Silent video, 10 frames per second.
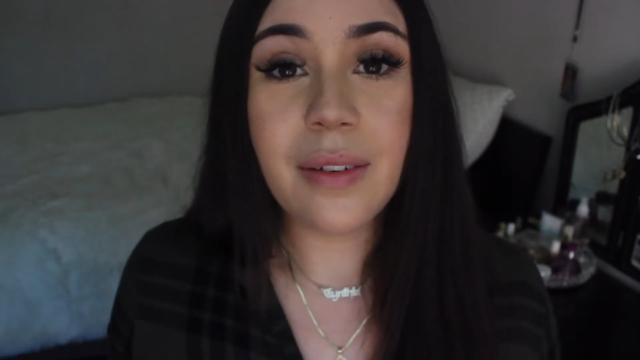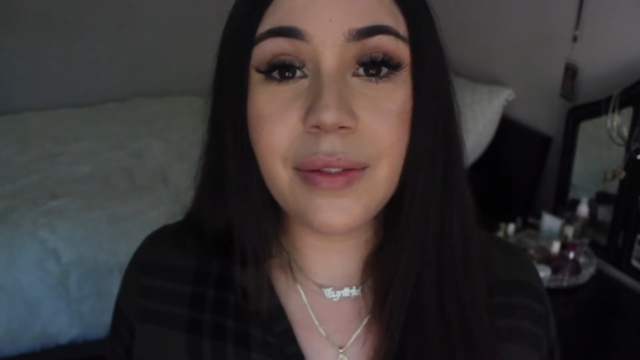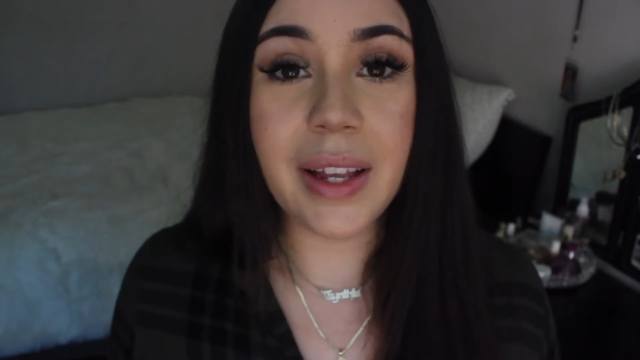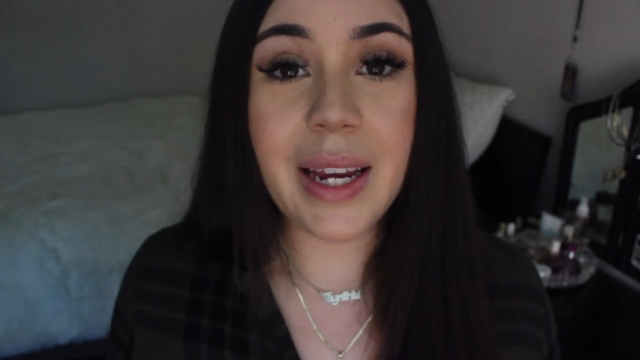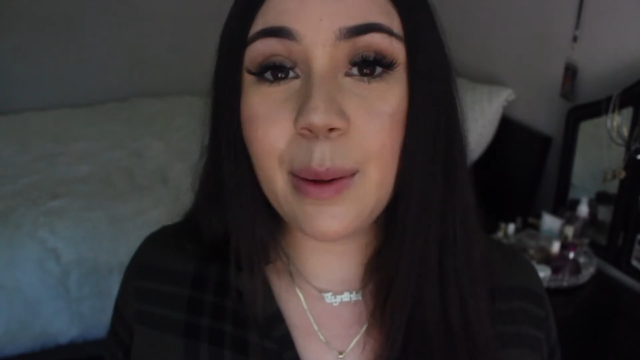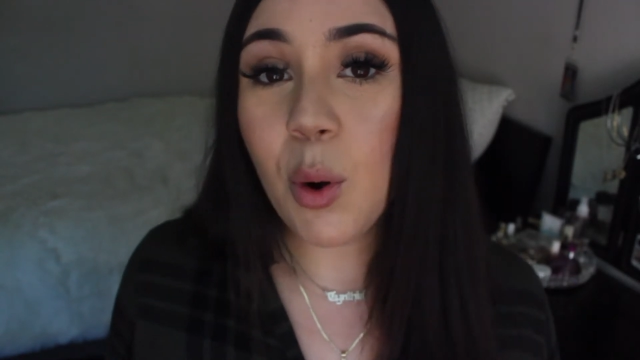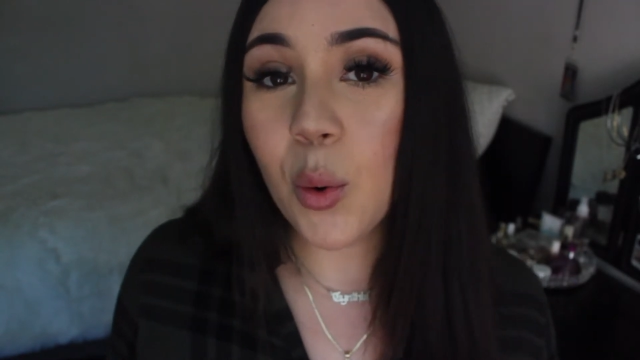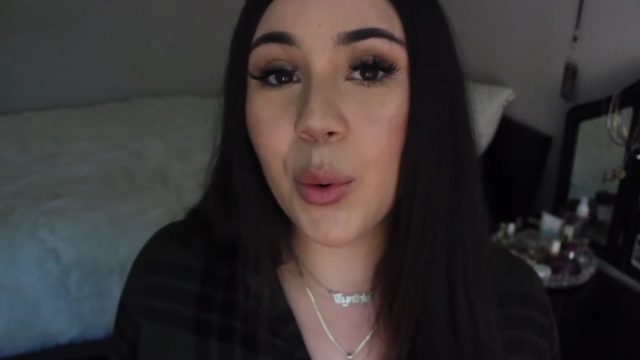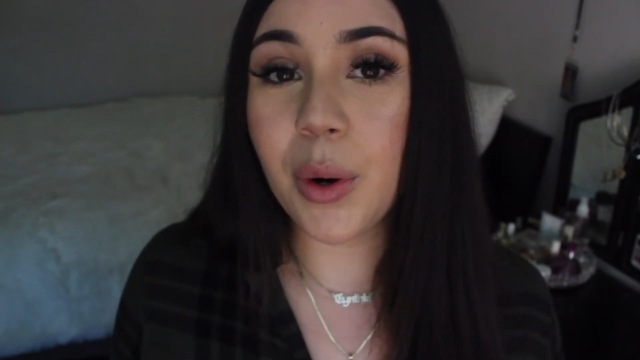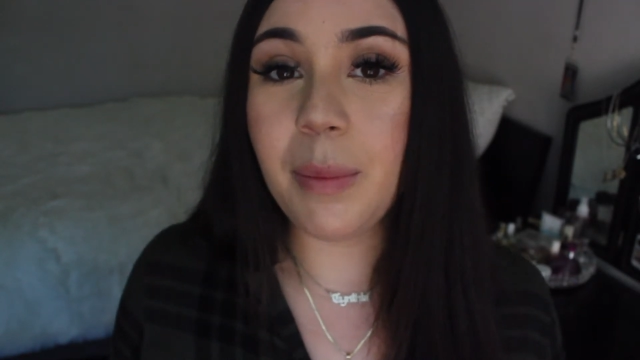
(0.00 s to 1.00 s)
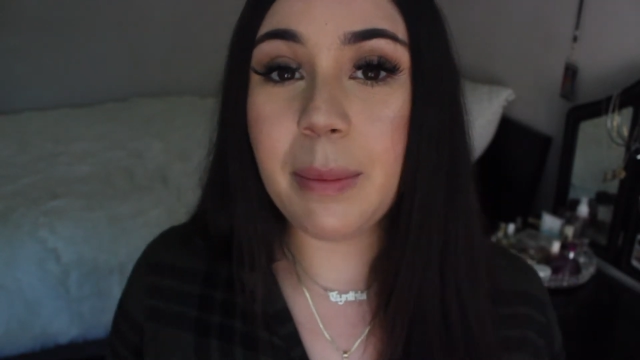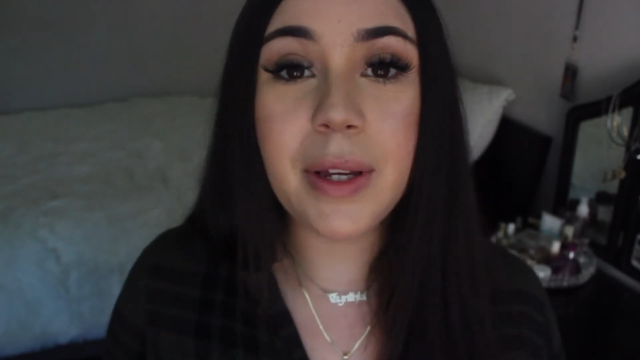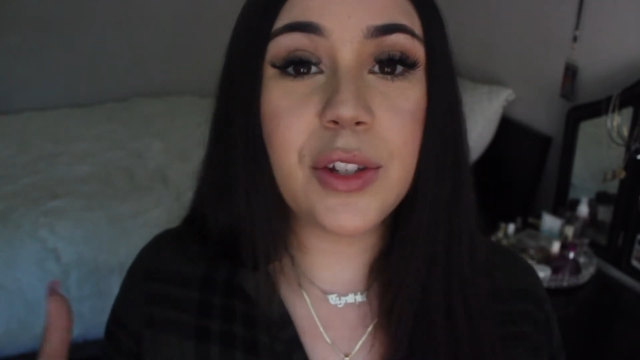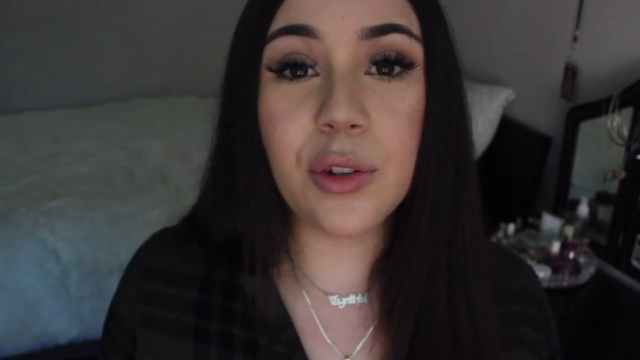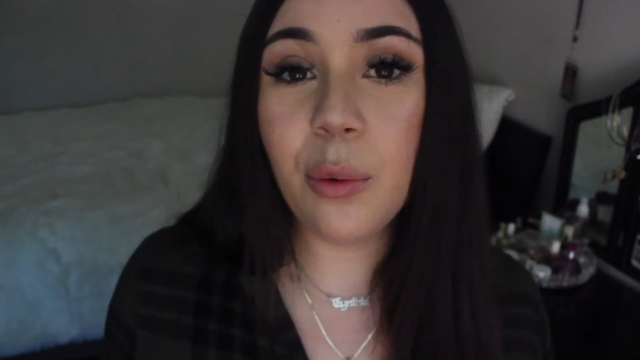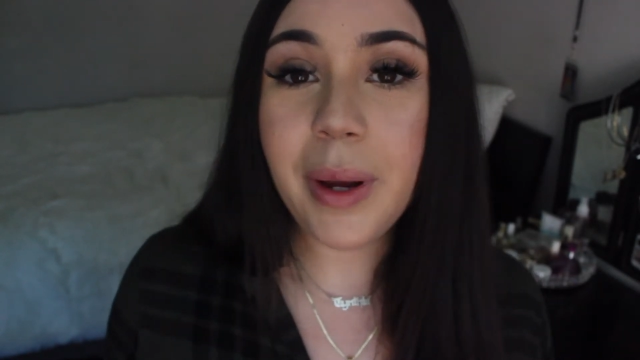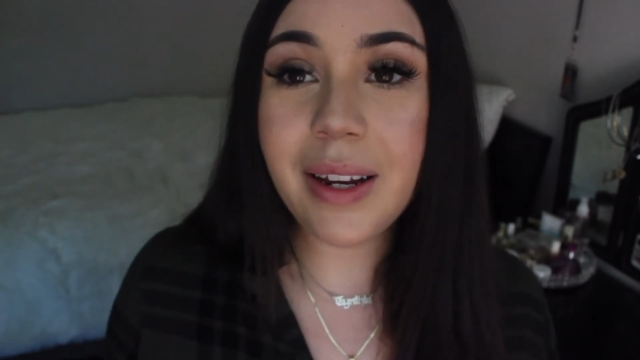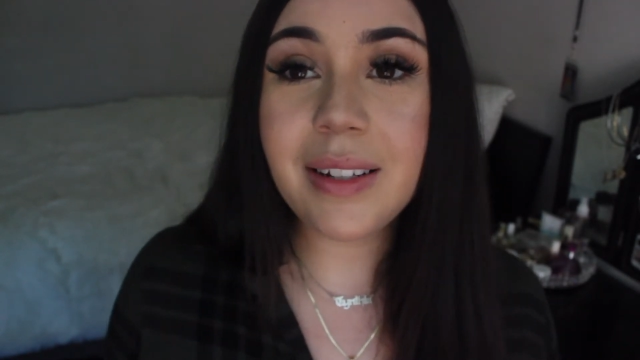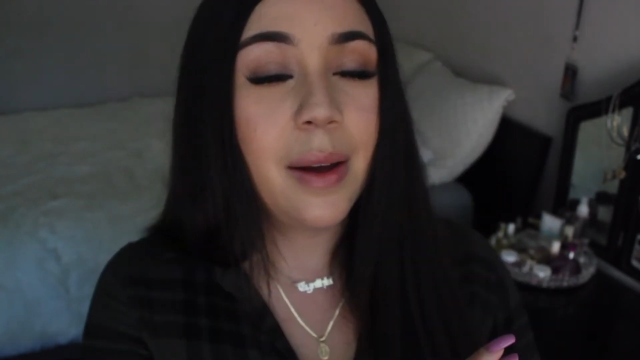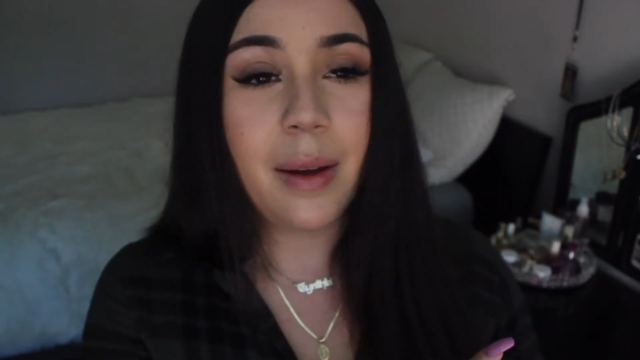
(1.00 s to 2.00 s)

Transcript: flame or maybe soulmate.